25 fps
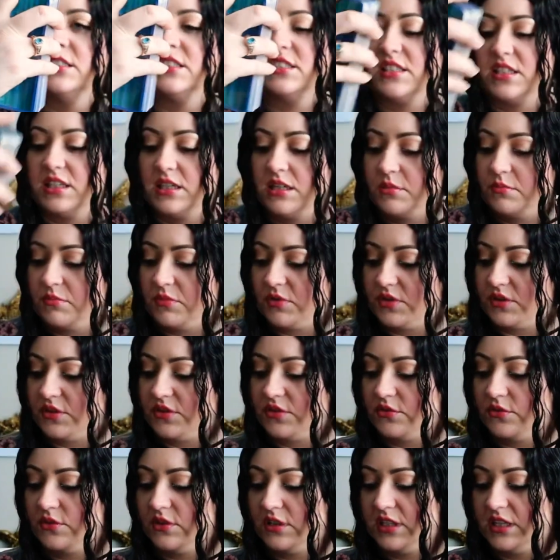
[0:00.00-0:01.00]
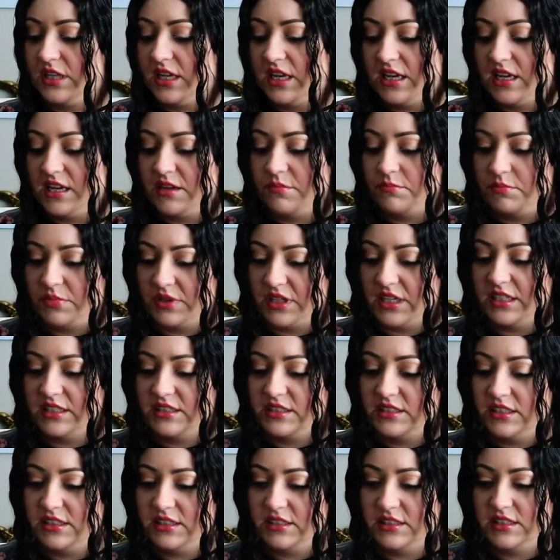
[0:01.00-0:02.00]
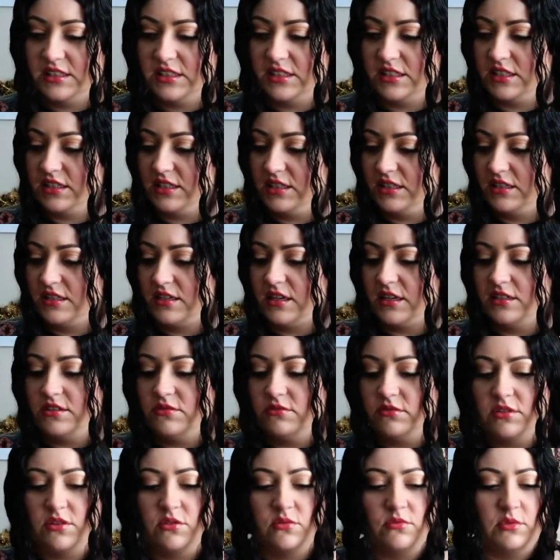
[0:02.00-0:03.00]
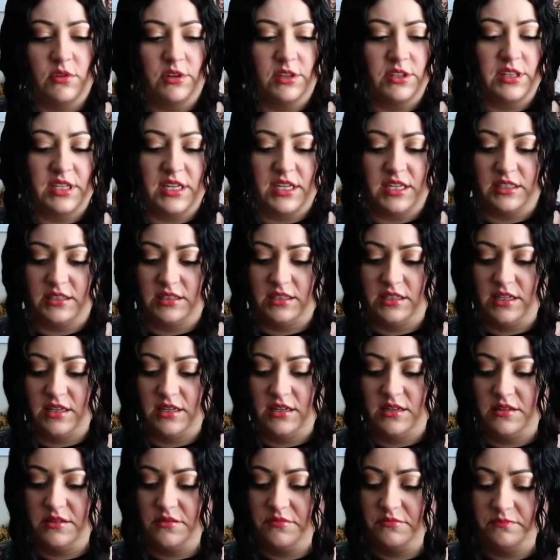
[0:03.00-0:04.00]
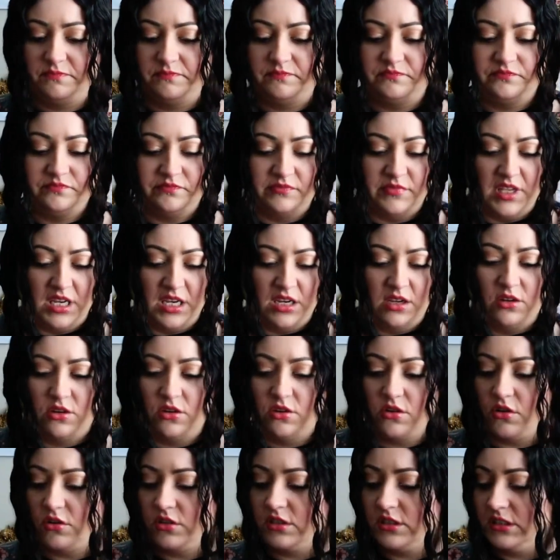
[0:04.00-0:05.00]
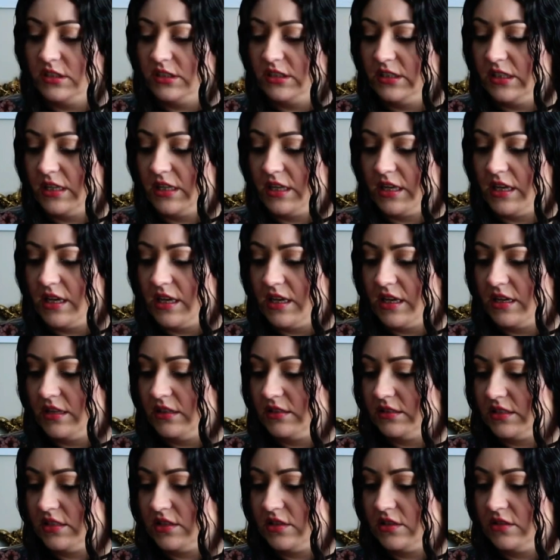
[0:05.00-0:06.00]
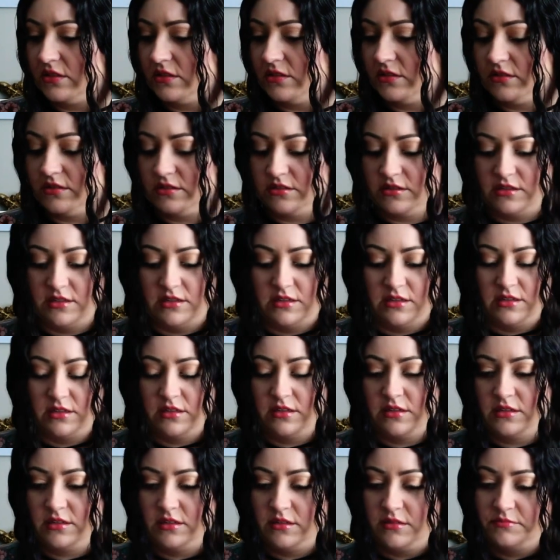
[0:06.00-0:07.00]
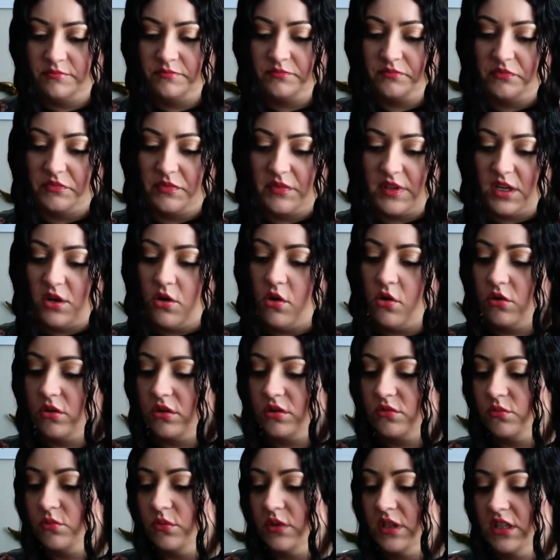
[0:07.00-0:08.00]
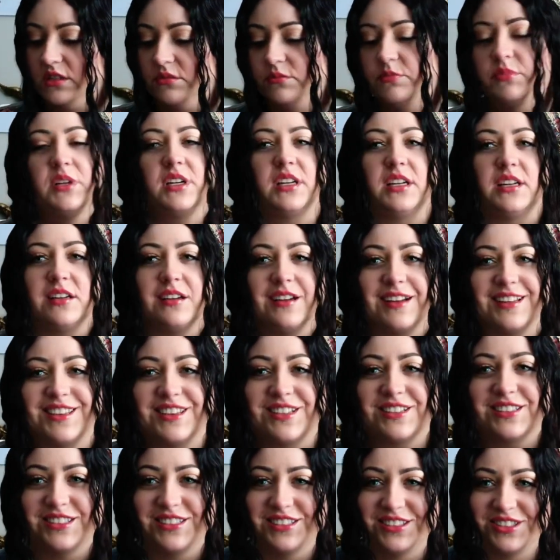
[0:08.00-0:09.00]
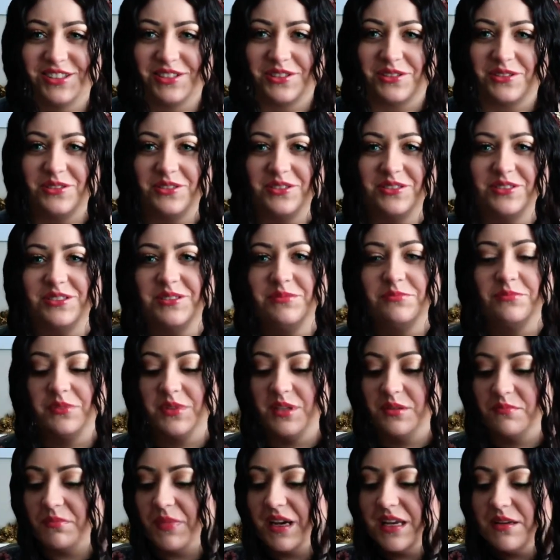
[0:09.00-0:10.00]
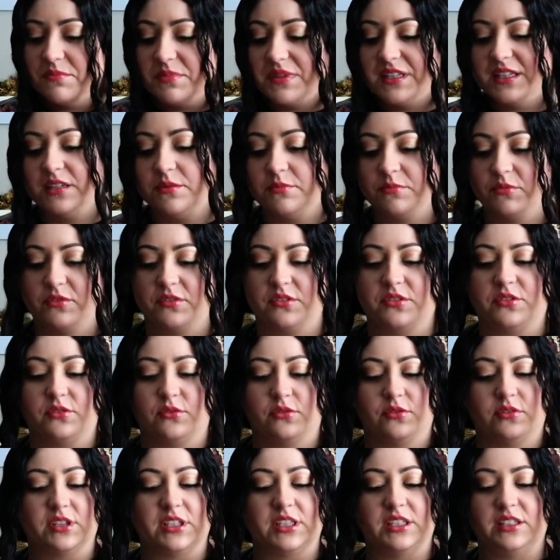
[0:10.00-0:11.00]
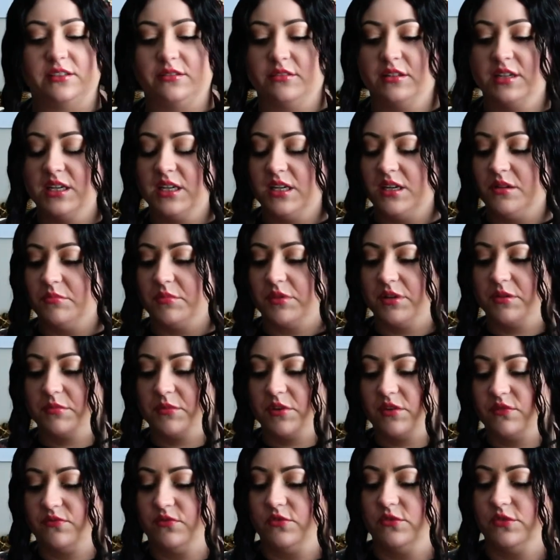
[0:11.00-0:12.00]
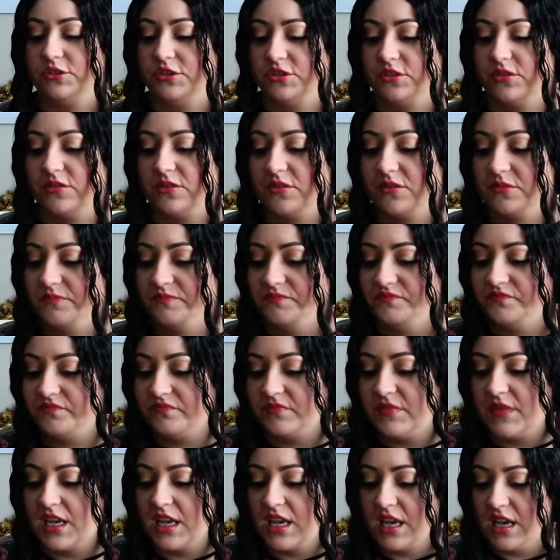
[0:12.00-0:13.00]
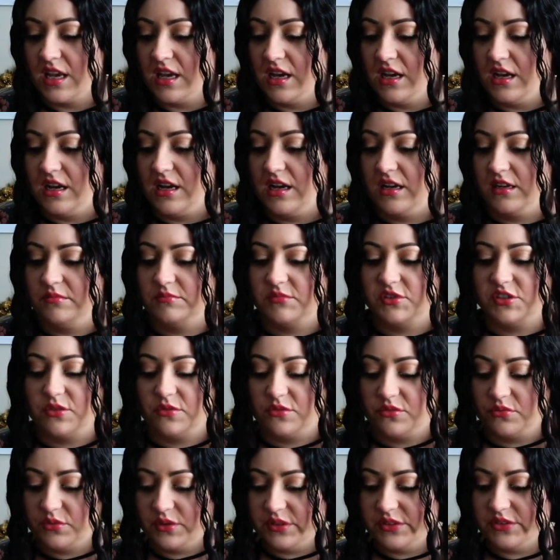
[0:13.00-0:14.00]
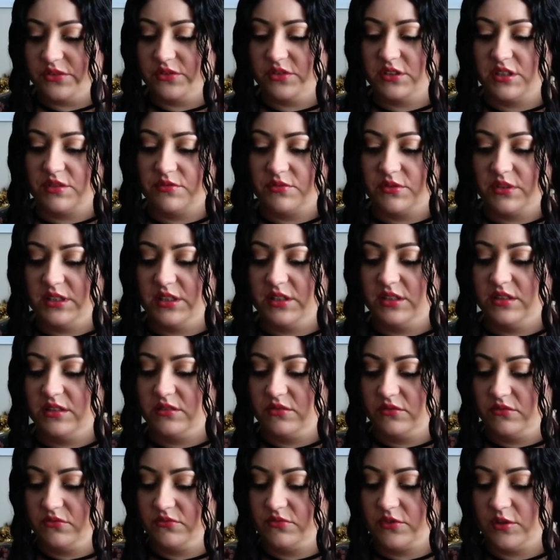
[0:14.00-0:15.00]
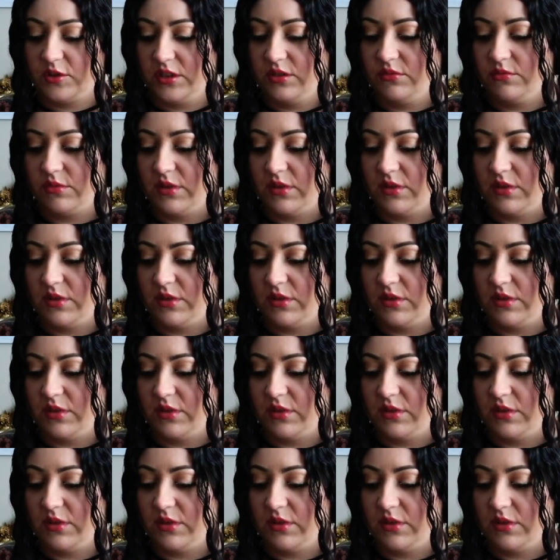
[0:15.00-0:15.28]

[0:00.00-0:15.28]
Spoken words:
it's the number 38, but I did see, I don't know where that garden and the gate card went, but I thought I saw, it might be number 30, but I'm not for sure. So threes are definitely very